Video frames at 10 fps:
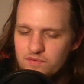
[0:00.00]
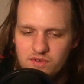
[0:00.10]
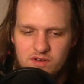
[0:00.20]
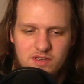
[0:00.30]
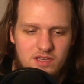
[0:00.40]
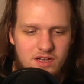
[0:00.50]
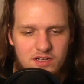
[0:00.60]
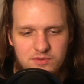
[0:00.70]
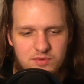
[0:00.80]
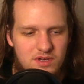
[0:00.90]
fucking
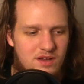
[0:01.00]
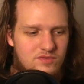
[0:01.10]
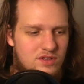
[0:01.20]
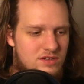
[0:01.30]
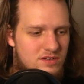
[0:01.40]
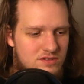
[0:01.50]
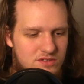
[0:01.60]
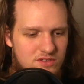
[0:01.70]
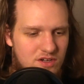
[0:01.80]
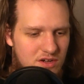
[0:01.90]
cares, but I have nothing else
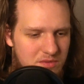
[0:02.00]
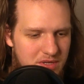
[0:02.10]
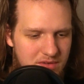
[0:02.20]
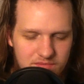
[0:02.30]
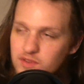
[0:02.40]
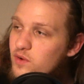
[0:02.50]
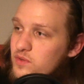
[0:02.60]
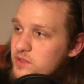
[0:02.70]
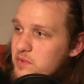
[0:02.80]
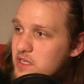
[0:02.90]
to talk about. No
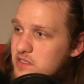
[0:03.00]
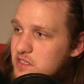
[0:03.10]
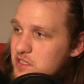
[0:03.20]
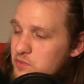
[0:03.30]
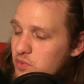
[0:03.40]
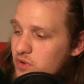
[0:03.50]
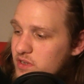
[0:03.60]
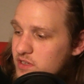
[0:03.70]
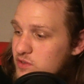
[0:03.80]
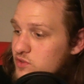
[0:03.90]
one's made it to this
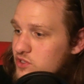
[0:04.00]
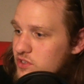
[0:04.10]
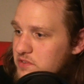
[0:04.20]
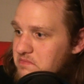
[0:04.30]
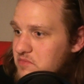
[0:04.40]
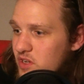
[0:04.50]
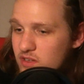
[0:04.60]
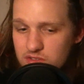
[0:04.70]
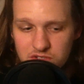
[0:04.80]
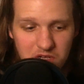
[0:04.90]
point, and you shouldn't. So
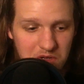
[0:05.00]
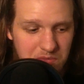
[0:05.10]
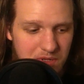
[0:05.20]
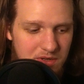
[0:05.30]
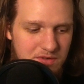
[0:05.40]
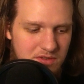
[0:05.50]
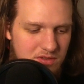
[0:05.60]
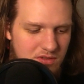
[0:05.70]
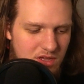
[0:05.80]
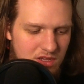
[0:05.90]
I'll just talk about it.
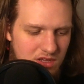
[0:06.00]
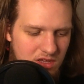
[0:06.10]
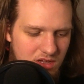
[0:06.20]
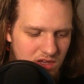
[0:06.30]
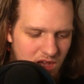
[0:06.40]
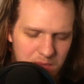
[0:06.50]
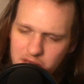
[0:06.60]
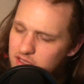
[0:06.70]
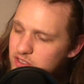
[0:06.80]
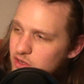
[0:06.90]
I
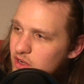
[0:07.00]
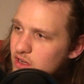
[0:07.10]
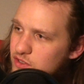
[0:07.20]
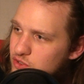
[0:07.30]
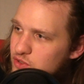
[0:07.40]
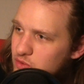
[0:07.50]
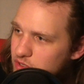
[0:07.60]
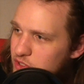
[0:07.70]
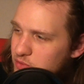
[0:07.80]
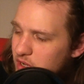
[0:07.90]
made it to
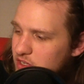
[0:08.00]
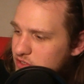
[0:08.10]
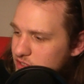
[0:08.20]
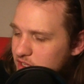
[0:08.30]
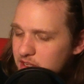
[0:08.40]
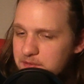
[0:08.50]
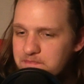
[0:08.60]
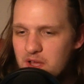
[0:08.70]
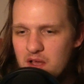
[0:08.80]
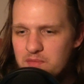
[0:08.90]
122 pages today.
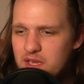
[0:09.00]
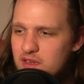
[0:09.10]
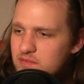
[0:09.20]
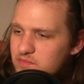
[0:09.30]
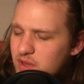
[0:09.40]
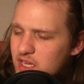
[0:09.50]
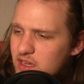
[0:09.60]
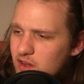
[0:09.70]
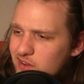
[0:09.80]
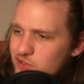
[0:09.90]
I may make it
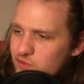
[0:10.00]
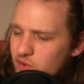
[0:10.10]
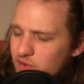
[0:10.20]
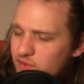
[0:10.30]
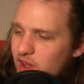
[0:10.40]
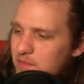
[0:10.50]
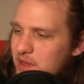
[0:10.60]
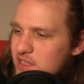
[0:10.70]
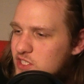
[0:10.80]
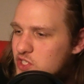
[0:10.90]
a
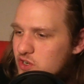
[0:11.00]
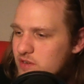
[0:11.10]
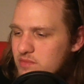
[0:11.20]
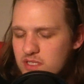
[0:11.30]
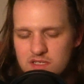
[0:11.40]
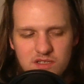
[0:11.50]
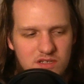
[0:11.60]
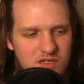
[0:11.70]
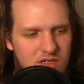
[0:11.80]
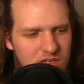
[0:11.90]
145-page script.
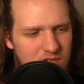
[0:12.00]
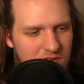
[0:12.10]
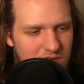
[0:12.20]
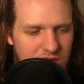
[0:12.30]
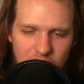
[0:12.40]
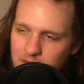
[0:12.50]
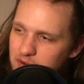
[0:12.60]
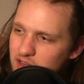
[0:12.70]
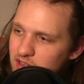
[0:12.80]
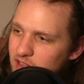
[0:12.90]
I'm
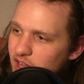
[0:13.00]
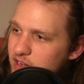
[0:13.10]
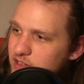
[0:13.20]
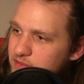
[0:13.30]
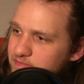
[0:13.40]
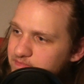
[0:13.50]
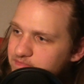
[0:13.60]
not going to lie to you.